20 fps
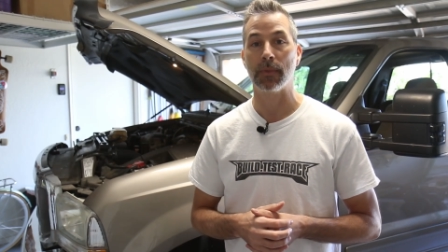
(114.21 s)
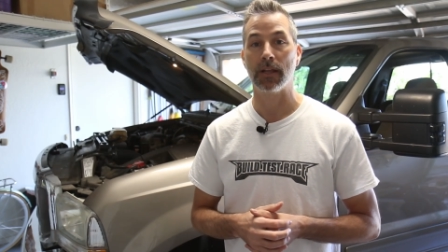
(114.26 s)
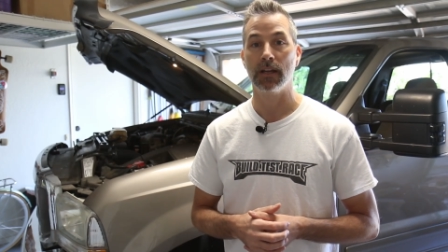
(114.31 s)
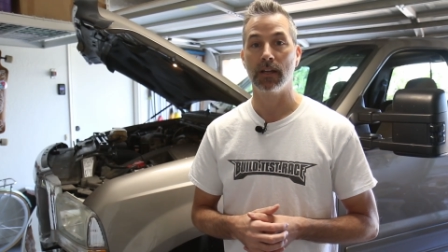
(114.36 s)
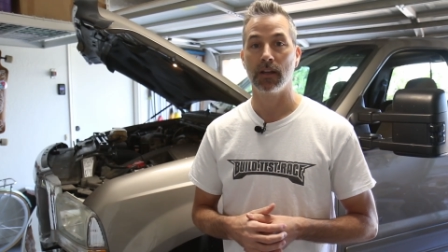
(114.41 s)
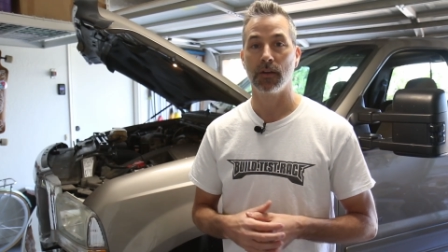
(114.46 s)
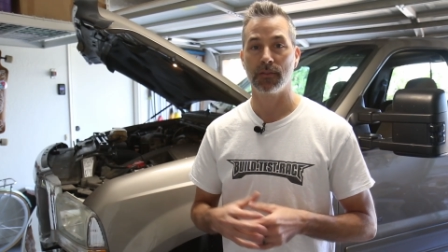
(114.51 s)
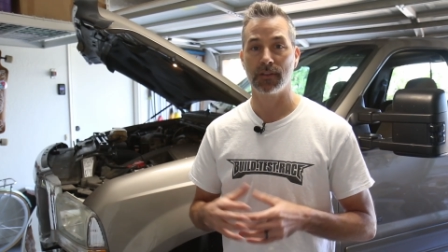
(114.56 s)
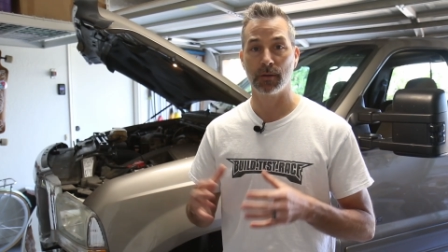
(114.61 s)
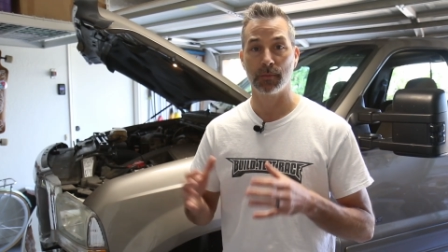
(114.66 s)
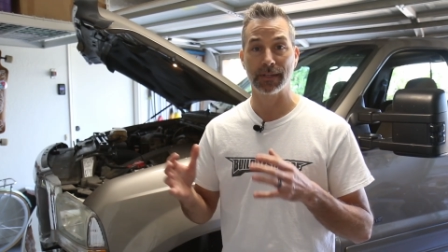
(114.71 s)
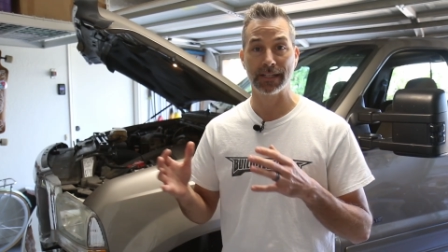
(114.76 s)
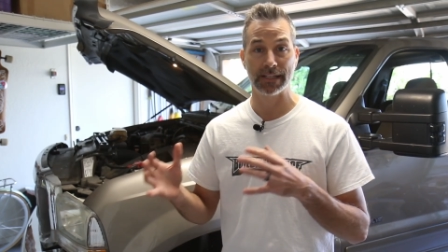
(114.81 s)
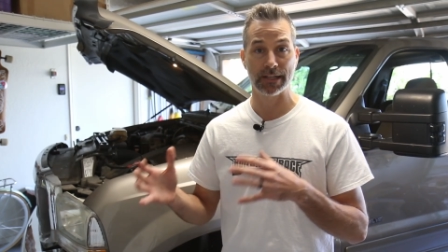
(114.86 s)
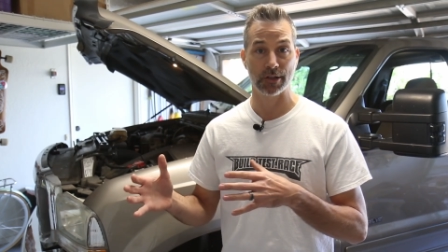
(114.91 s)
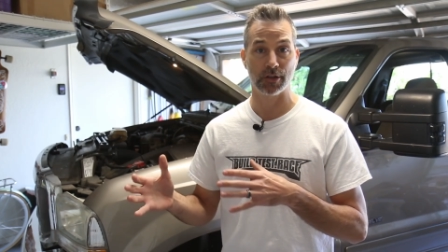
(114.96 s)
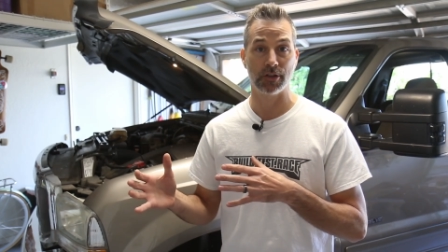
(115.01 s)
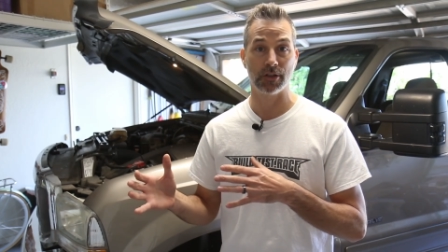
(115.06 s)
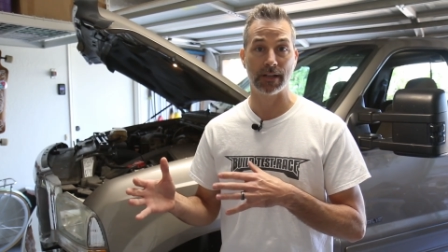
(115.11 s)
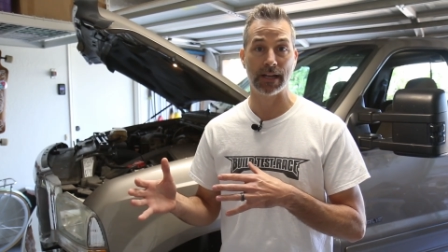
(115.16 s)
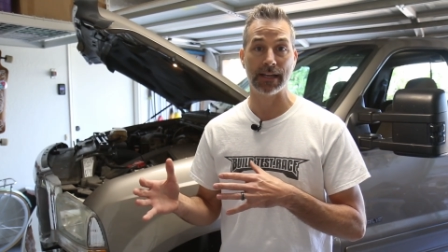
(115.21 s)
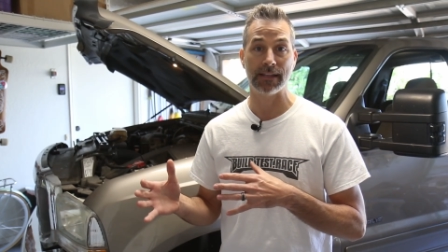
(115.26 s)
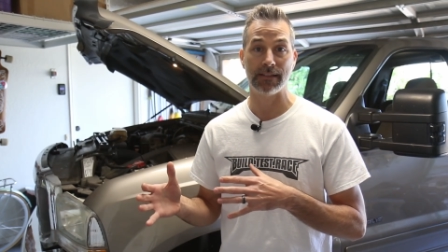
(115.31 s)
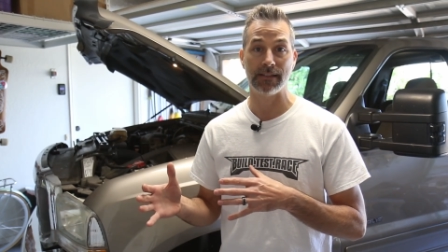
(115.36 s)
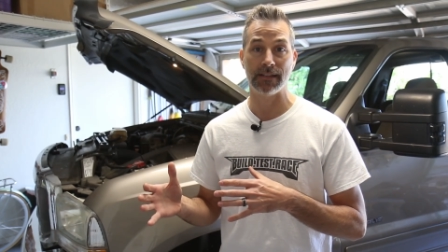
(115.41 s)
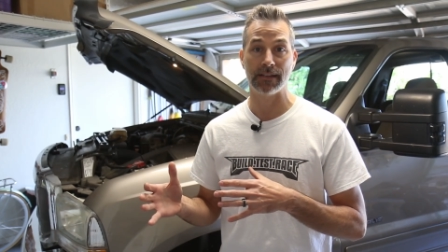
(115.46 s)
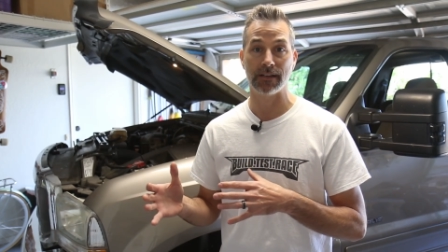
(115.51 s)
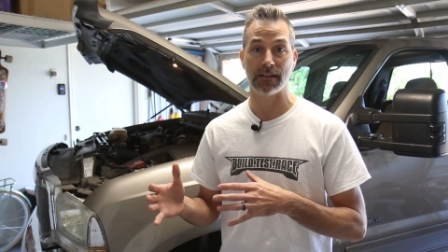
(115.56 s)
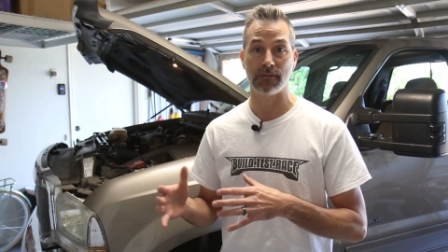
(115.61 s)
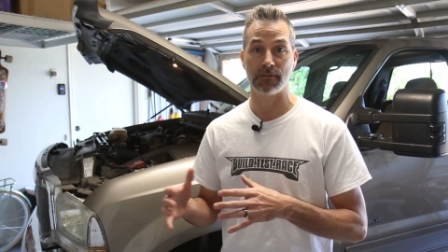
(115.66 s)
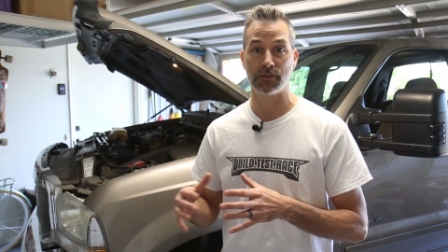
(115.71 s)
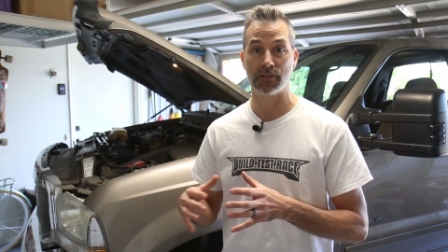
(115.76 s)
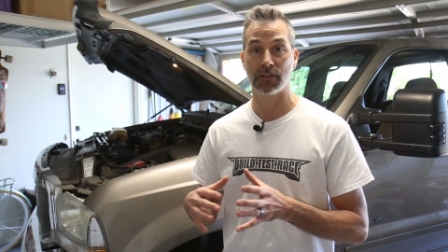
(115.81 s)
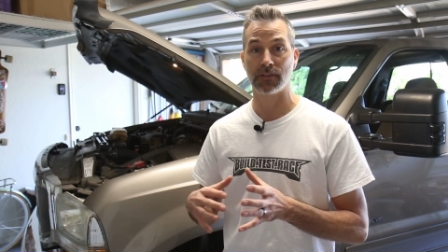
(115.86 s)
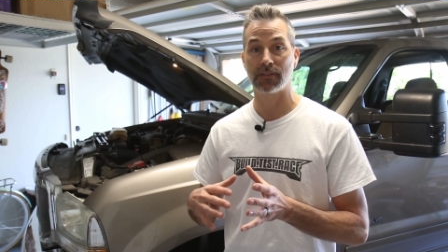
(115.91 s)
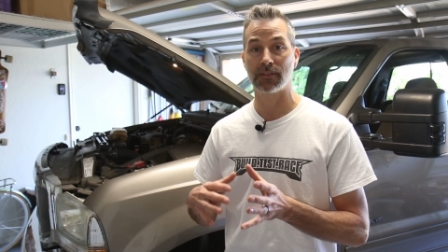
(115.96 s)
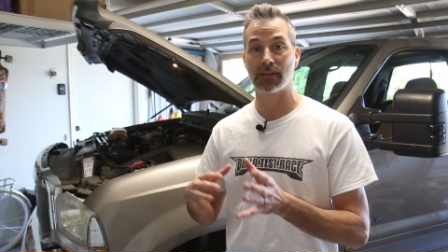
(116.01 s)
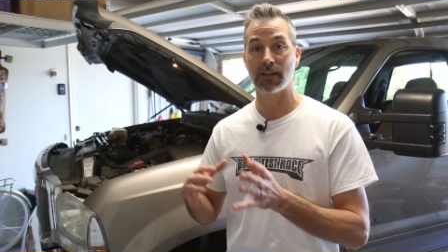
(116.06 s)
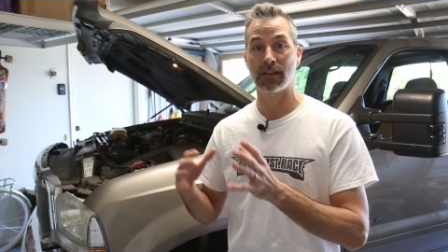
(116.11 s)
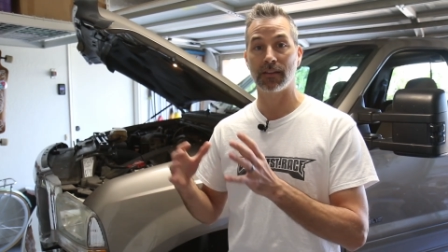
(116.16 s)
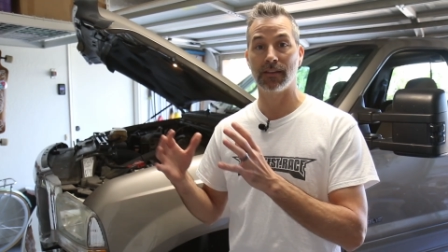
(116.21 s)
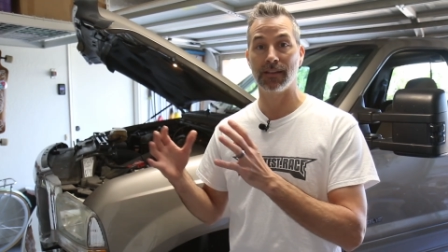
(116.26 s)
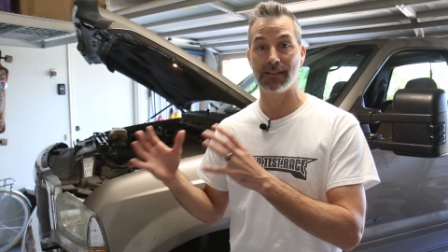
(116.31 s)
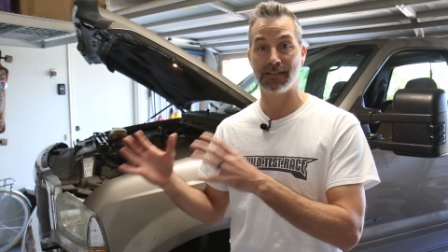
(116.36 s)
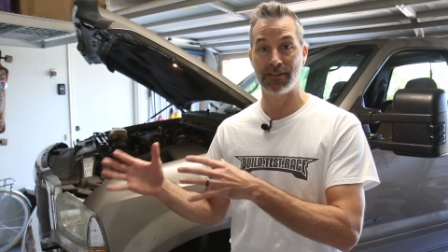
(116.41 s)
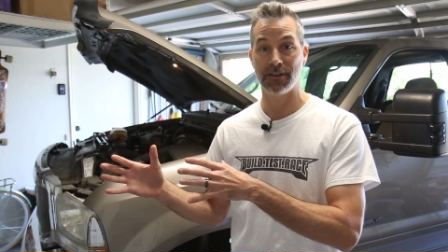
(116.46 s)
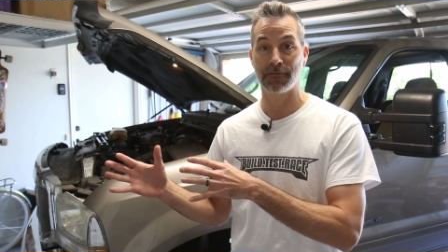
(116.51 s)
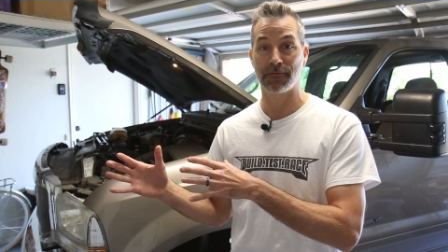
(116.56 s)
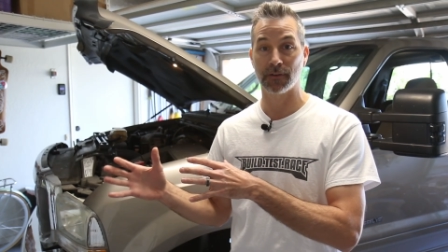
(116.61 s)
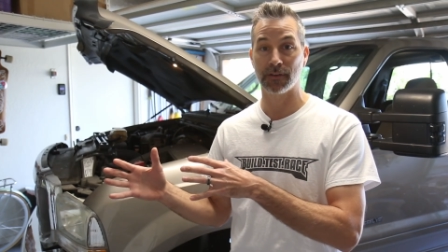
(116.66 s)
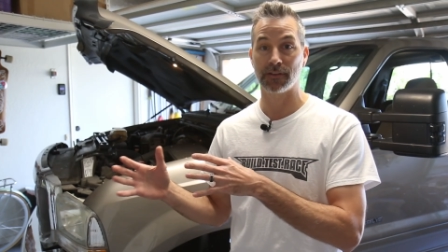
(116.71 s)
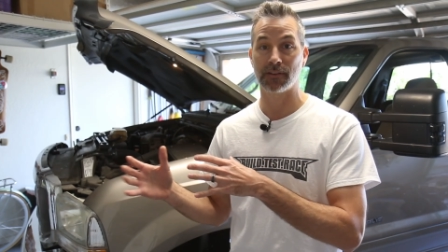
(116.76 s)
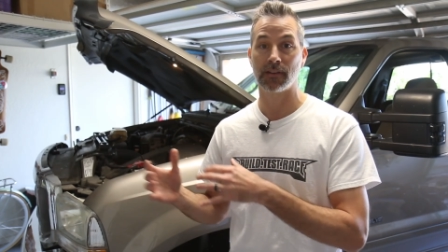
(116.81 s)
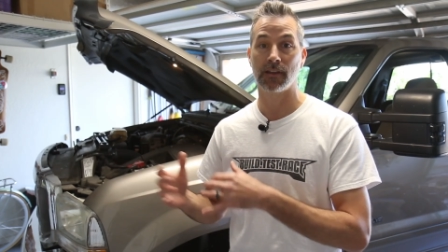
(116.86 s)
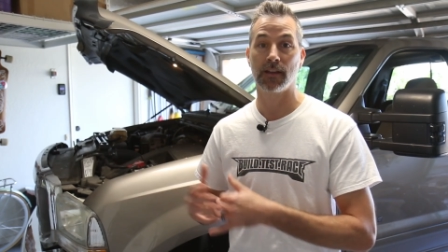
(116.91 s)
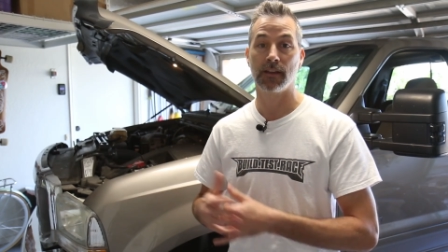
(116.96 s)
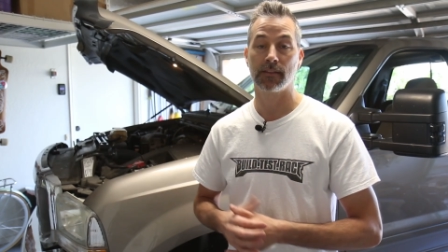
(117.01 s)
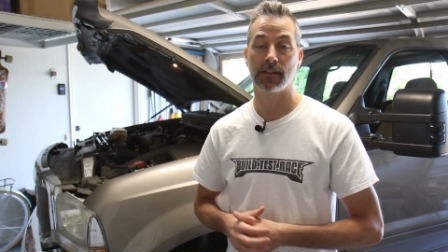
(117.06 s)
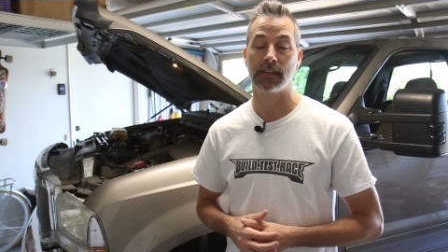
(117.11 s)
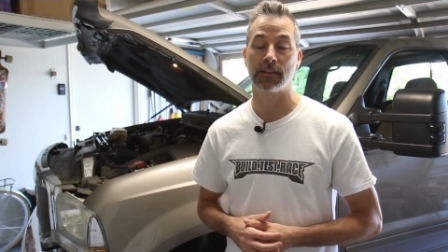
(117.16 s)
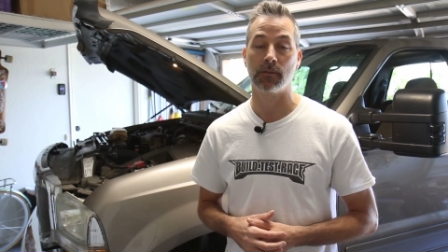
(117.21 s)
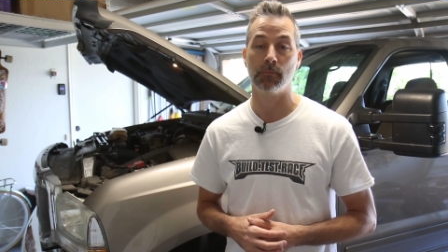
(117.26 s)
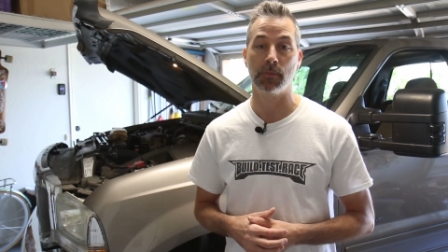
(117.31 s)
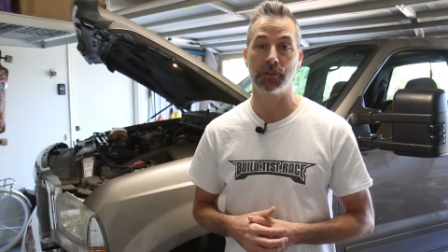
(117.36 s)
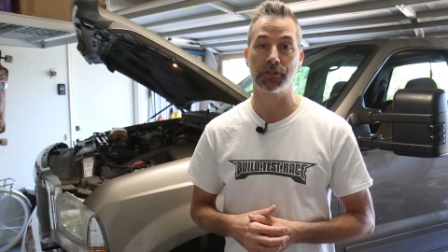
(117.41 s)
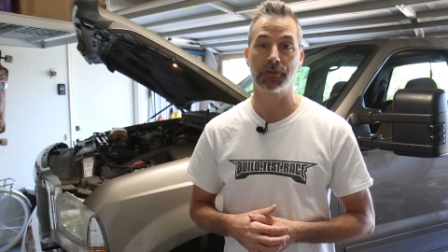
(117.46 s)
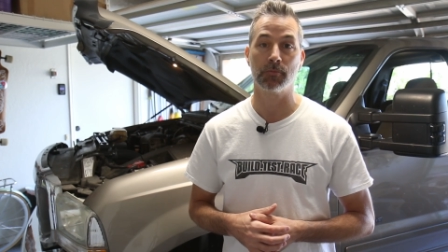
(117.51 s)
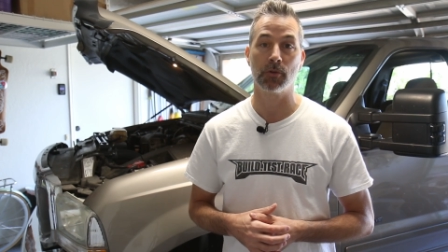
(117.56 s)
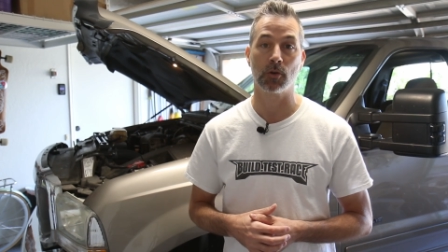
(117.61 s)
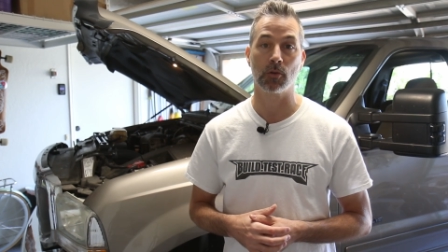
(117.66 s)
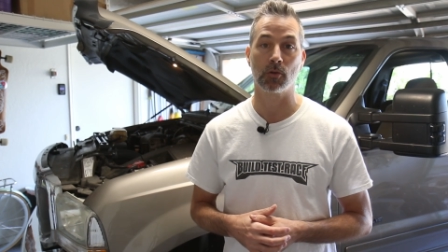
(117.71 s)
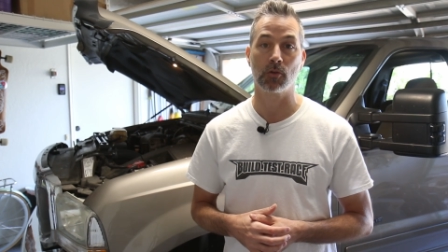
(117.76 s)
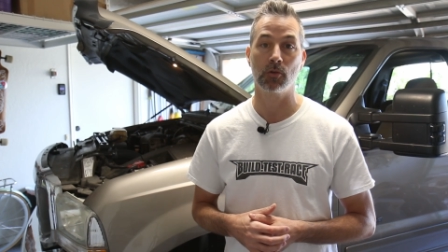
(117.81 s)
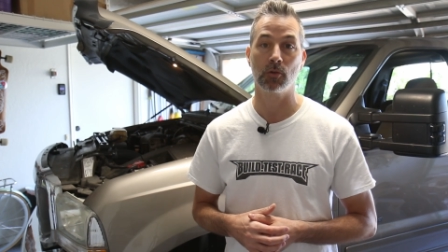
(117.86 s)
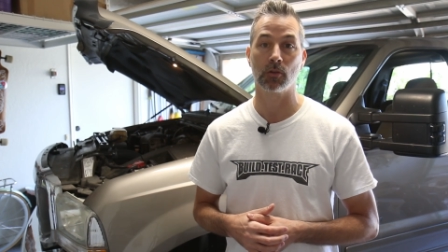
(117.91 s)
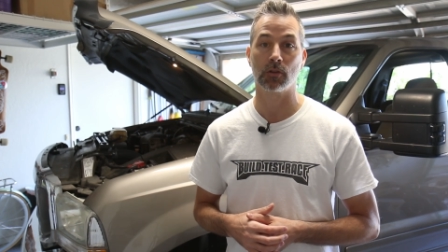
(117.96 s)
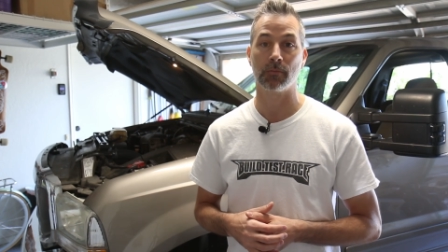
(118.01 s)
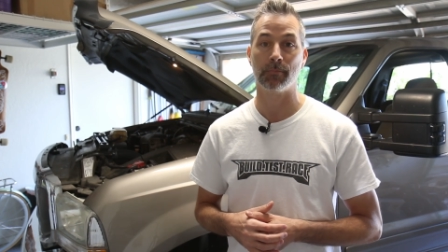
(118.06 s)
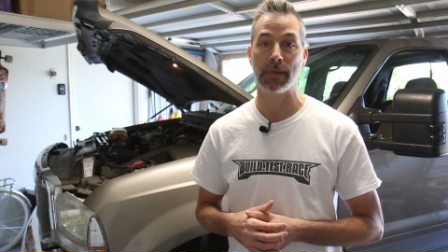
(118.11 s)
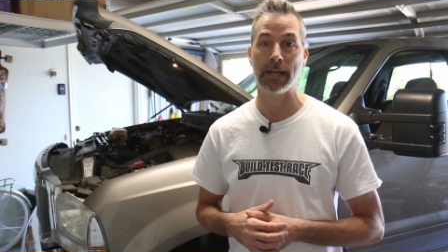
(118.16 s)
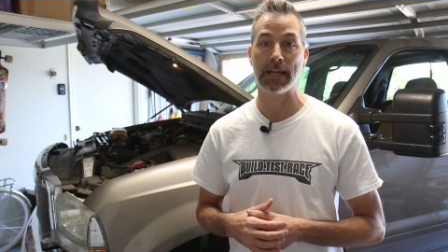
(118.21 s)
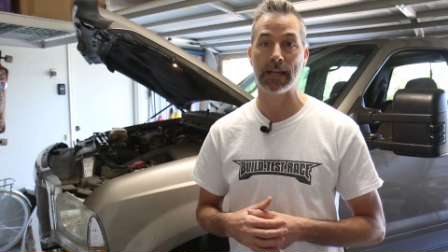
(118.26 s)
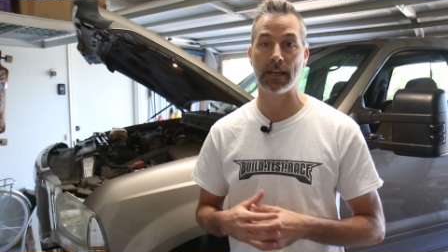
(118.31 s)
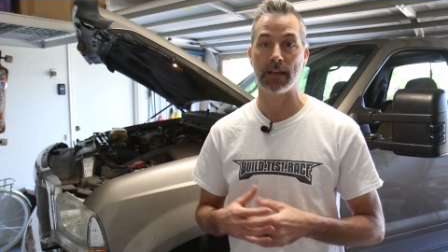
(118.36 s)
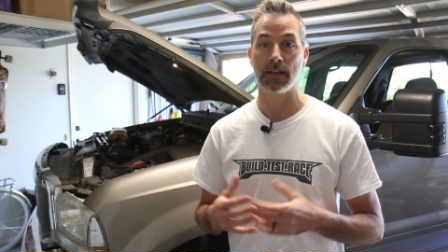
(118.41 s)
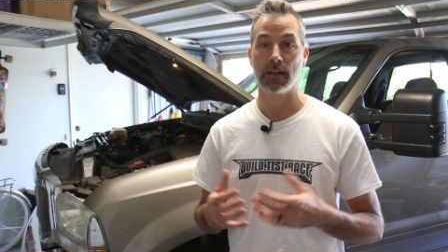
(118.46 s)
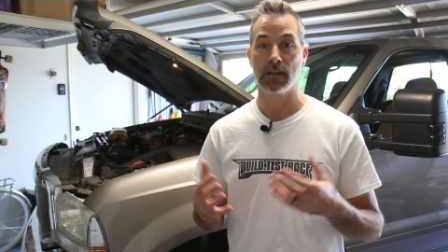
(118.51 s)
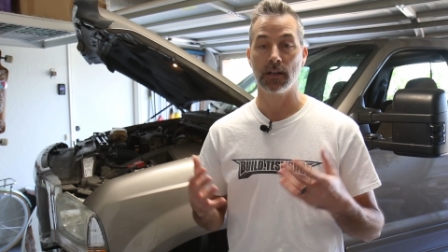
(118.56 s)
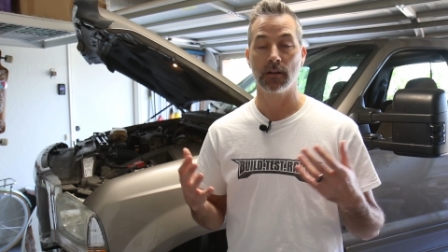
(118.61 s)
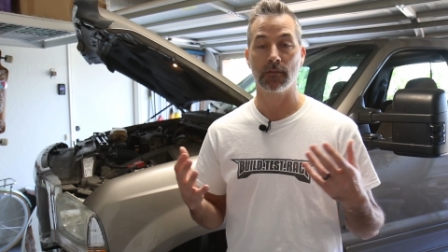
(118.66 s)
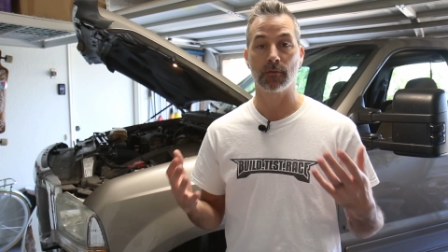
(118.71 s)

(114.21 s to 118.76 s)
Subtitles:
I was able to get a good idea of just the difference that the Mishimoto cooler made